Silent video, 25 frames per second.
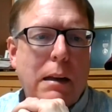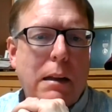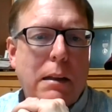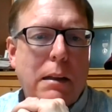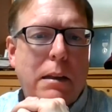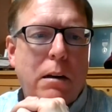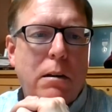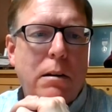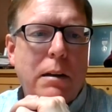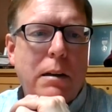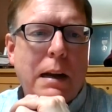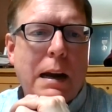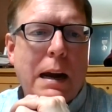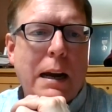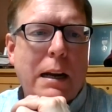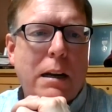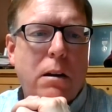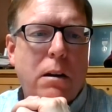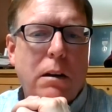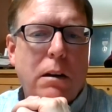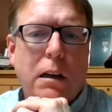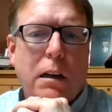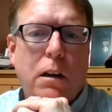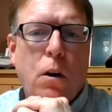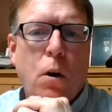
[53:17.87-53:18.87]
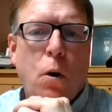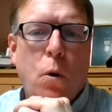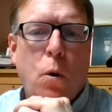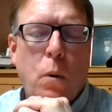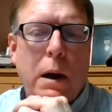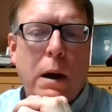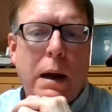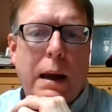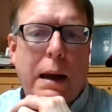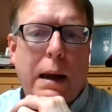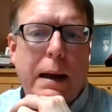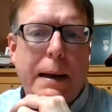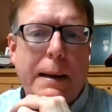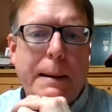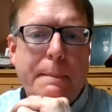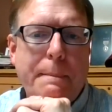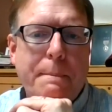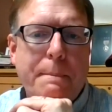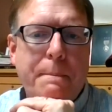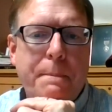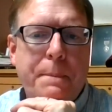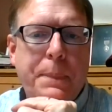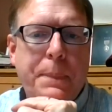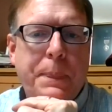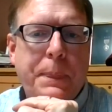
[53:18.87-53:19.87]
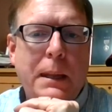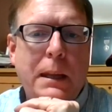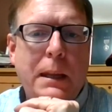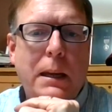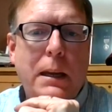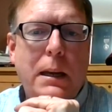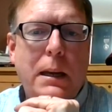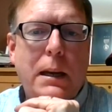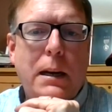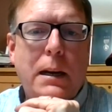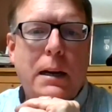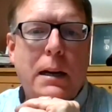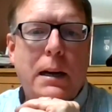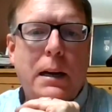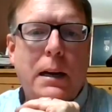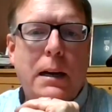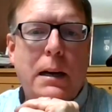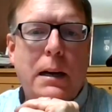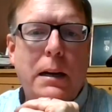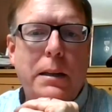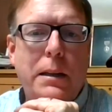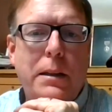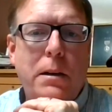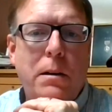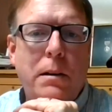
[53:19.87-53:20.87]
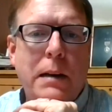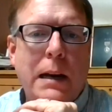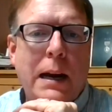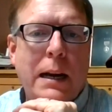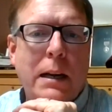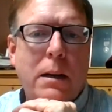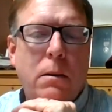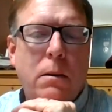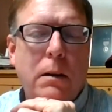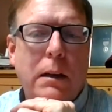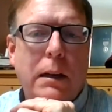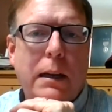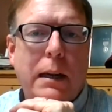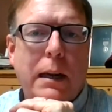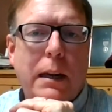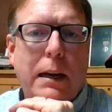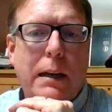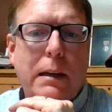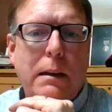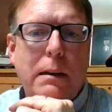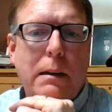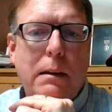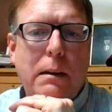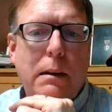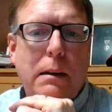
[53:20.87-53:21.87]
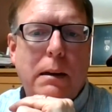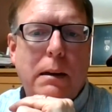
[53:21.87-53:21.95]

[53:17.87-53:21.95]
they're not going to go away. They're not going to get,